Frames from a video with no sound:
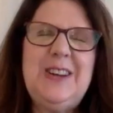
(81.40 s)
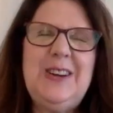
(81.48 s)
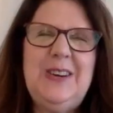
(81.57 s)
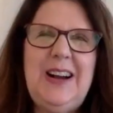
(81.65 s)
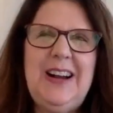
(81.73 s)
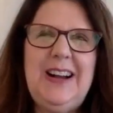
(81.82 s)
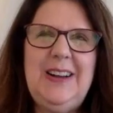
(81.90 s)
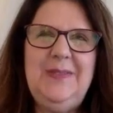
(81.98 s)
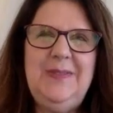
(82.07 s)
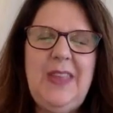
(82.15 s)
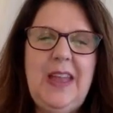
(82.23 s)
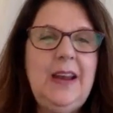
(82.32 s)
so
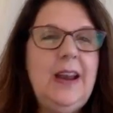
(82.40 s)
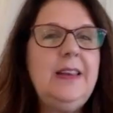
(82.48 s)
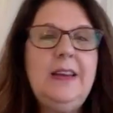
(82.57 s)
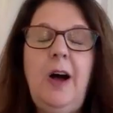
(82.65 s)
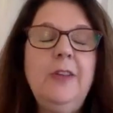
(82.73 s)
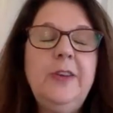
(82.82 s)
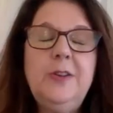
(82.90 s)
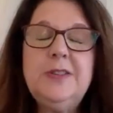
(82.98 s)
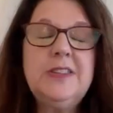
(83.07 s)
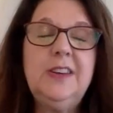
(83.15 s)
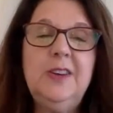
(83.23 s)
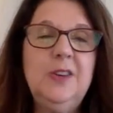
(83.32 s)
um and, and, all those
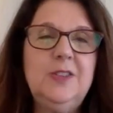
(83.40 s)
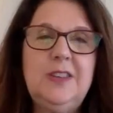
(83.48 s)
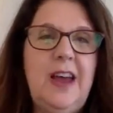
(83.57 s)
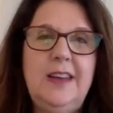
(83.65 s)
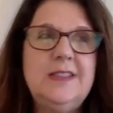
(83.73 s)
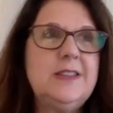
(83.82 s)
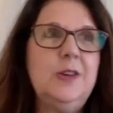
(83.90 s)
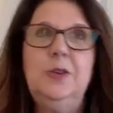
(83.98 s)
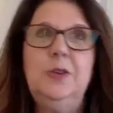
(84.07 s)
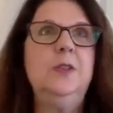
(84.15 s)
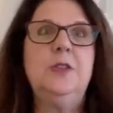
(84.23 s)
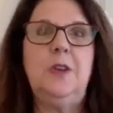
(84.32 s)
skills i still
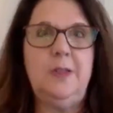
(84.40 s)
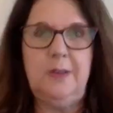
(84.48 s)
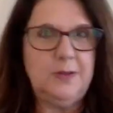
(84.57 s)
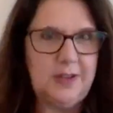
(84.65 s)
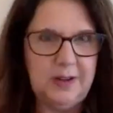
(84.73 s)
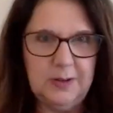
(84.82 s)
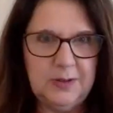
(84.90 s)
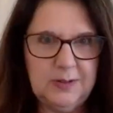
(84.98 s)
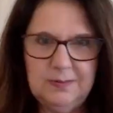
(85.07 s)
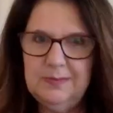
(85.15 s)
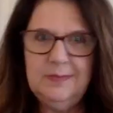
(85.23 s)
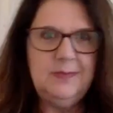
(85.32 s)
use all those skills
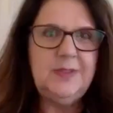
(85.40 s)
mm-hmm.